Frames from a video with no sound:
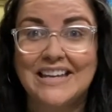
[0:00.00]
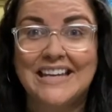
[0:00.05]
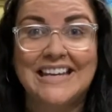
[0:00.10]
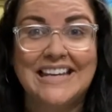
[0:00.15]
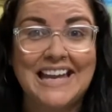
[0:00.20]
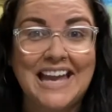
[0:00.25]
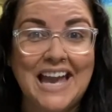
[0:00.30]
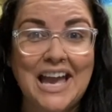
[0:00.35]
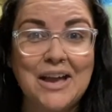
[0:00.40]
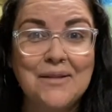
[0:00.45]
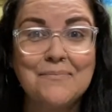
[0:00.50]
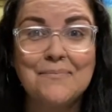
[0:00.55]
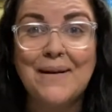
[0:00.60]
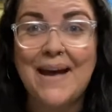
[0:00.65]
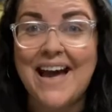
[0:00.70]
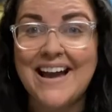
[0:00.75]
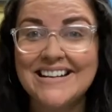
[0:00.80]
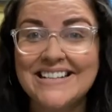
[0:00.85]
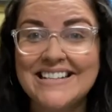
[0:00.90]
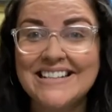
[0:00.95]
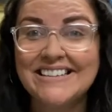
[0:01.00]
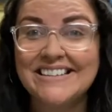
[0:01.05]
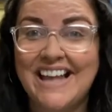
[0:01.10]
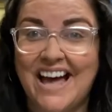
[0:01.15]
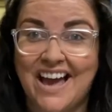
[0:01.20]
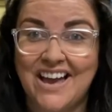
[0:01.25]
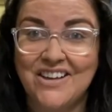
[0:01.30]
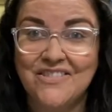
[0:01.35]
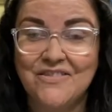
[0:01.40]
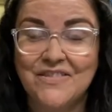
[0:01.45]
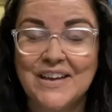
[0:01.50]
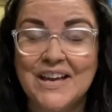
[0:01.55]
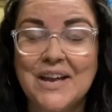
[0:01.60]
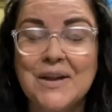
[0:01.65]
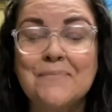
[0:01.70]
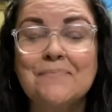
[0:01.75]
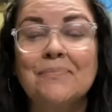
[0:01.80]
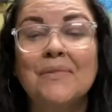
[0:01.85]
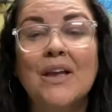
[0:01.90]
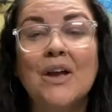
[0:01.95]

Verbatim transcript: he came back to life.